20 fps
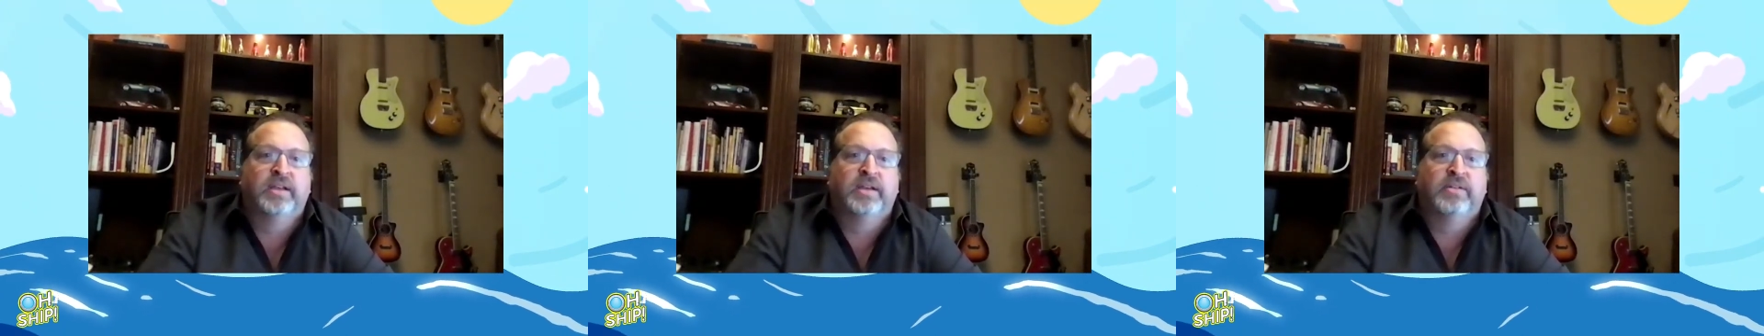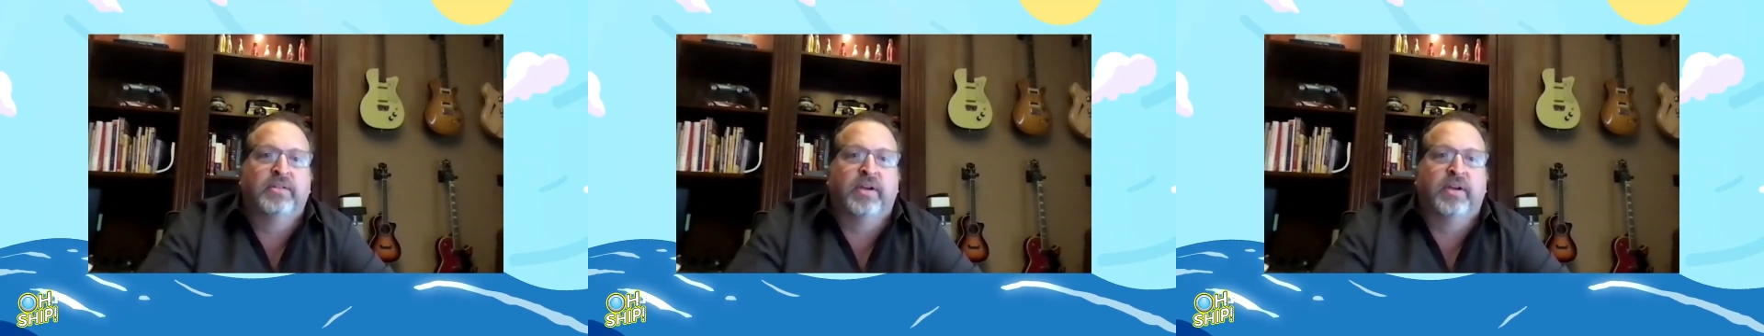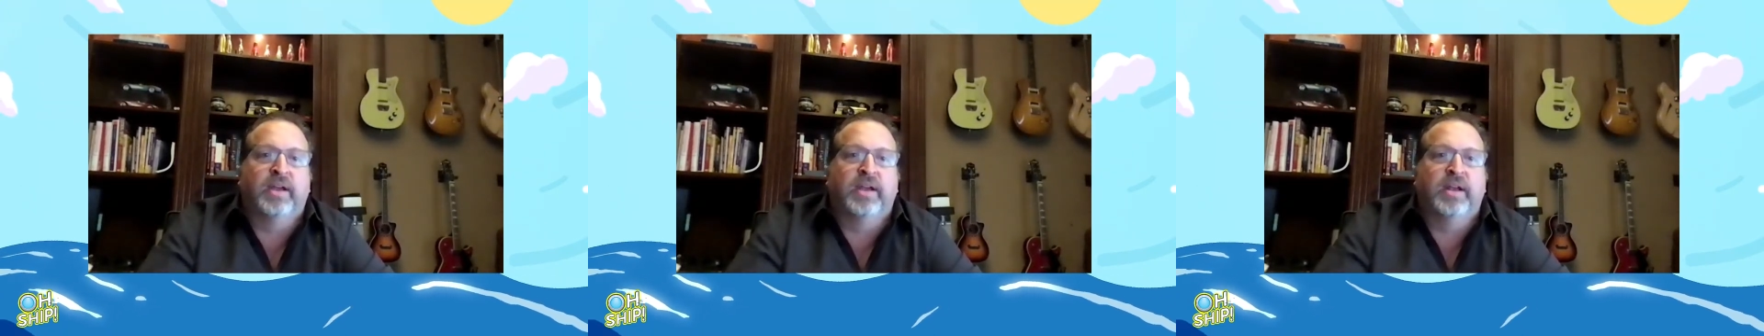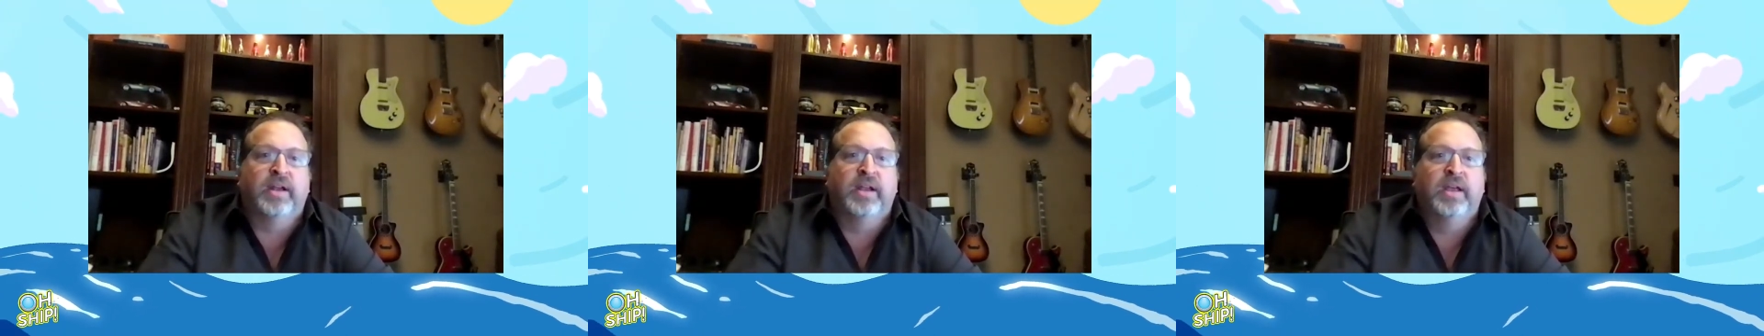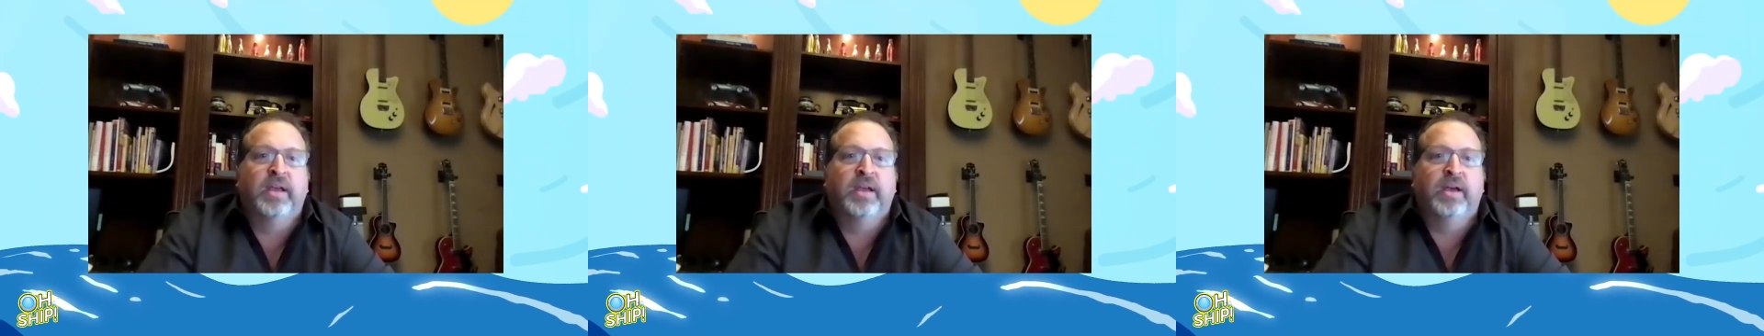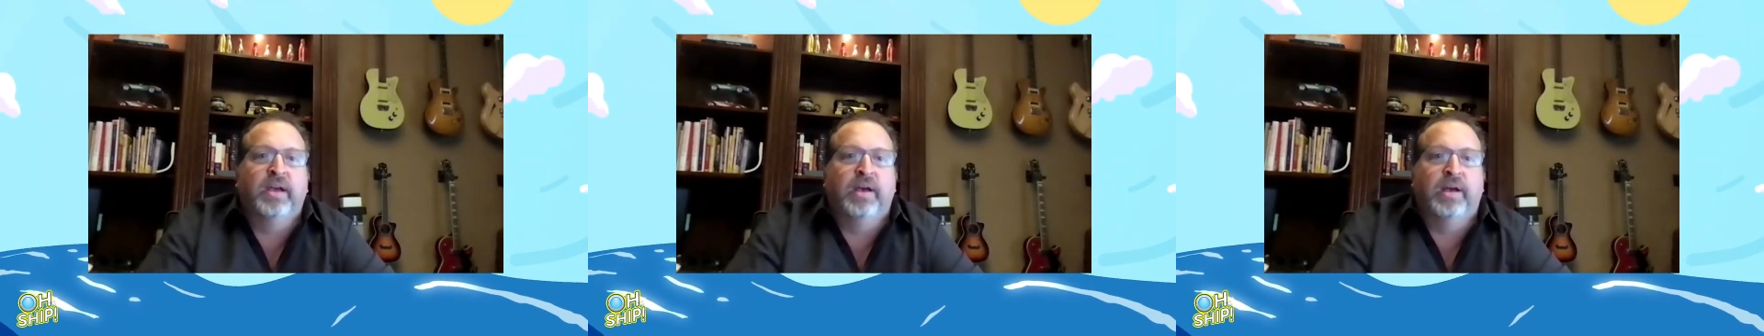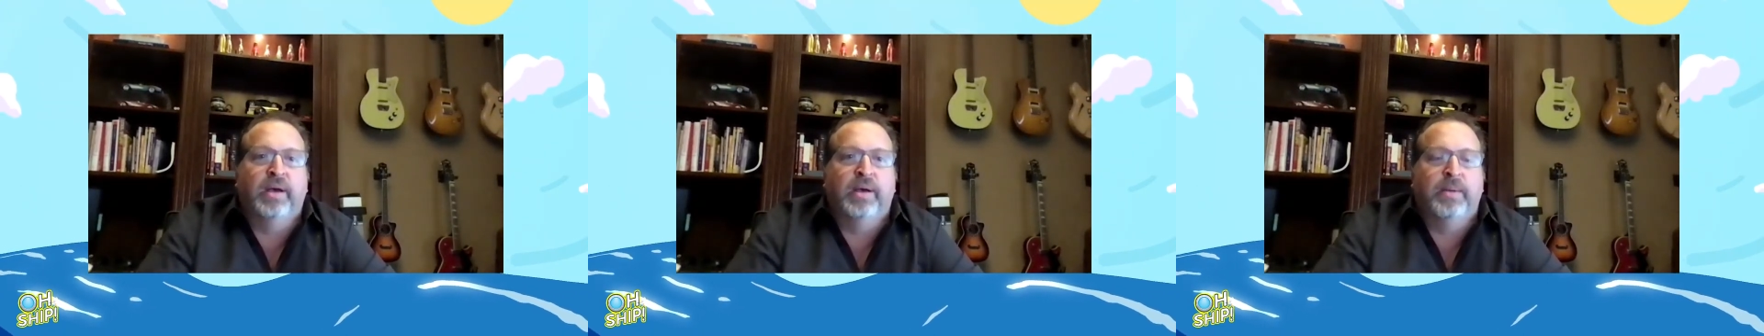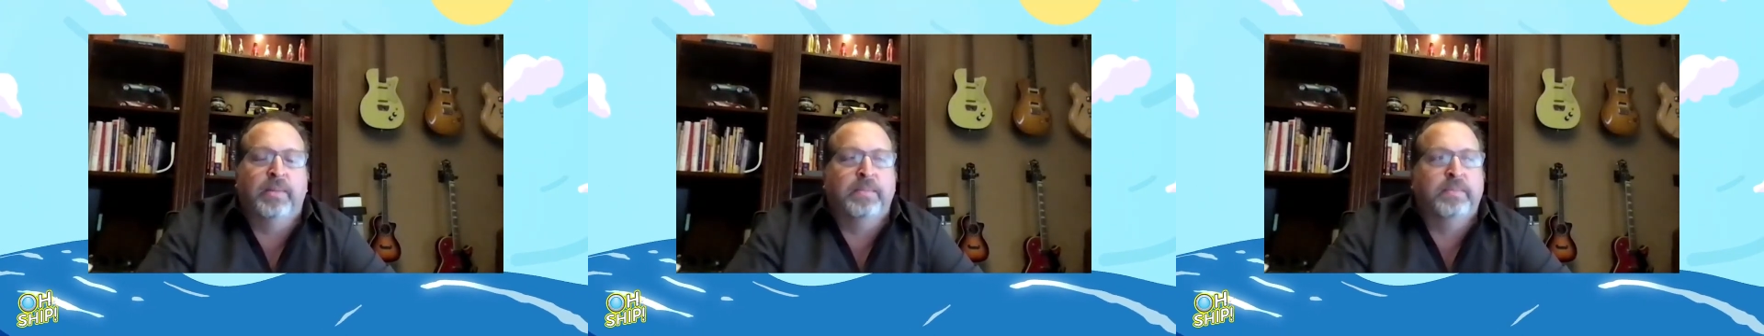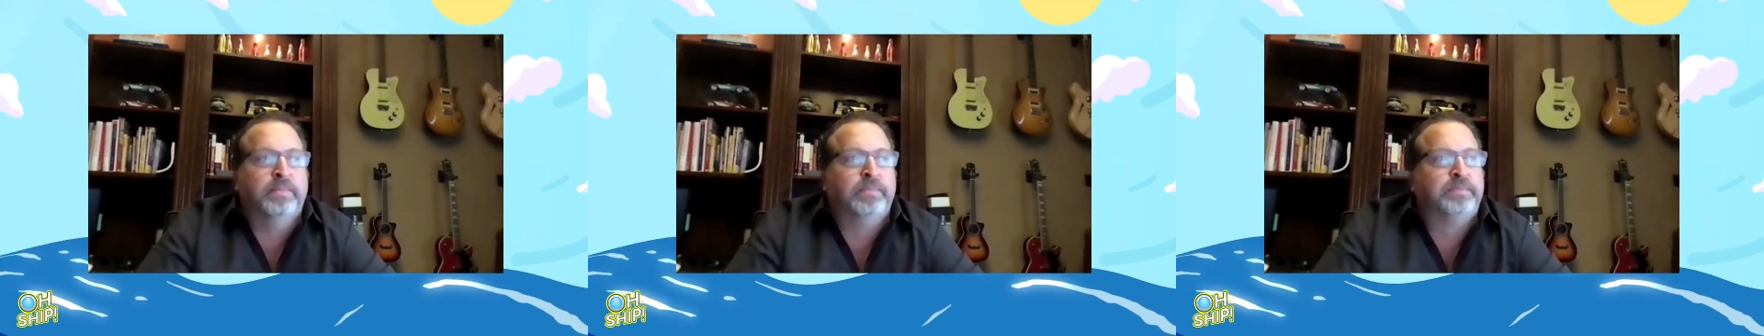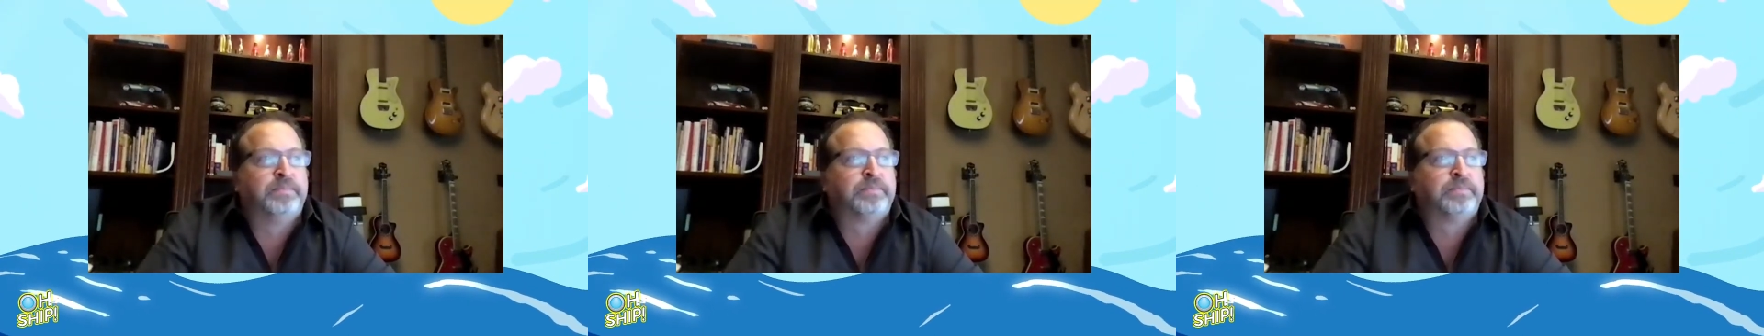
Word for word: right? I